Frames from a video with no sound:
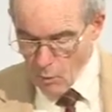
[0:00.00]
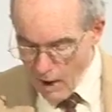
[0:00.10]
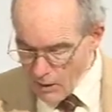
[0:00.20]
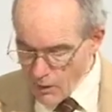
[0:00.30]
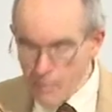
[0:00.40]

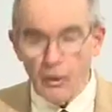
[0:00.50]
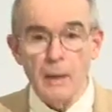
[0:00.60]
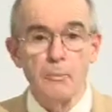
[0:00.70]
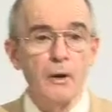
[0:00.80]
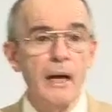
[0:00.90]
why do we
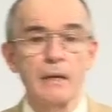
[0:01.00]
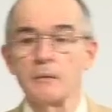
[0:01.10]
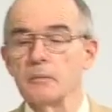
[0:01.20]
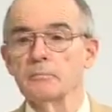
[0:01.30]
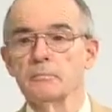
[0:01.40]
break
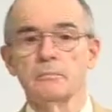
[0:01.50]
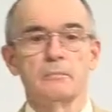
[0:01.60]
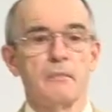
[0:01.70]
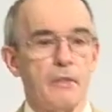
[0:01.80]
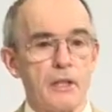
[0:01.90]
bread?
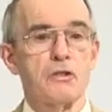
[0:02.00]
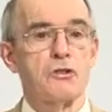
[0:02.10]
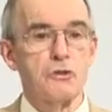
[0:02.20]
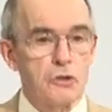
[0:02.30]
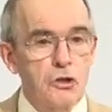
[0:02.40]

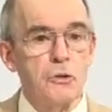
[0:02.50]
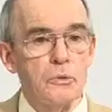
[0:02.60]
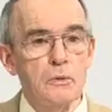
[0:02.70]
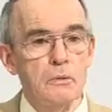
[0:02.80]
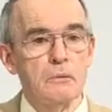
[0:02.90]
This
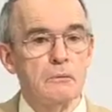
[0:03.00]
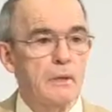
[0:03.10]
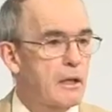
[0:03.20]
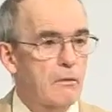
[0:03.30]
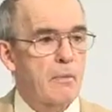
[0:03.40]
do
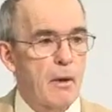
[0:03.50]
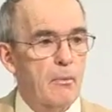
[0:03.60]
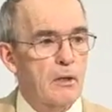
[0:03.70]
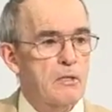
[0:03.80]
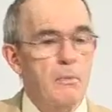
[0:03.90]
in
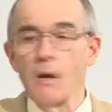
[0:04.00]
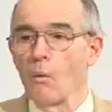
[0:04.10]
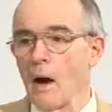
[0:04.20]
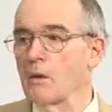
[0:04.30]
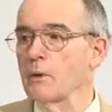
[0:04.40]
remembrance of me.
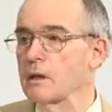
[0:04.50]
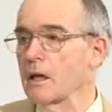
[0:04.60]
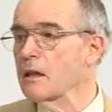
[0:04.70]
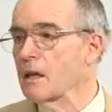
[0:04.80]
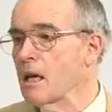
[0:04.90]
Why do we
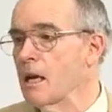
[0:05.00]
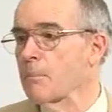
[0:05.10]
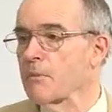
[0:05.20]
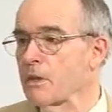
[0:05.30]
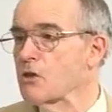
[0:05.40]
take the
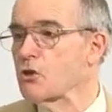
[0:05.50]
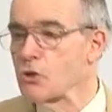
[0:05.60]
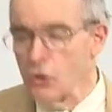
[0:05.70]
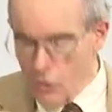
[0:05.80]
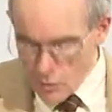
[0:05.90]
cup? This
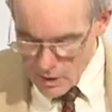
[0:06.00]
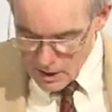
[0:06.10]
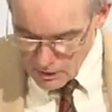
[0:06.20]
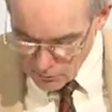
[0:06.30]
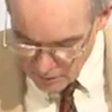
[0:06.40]
do
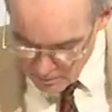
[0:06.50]
in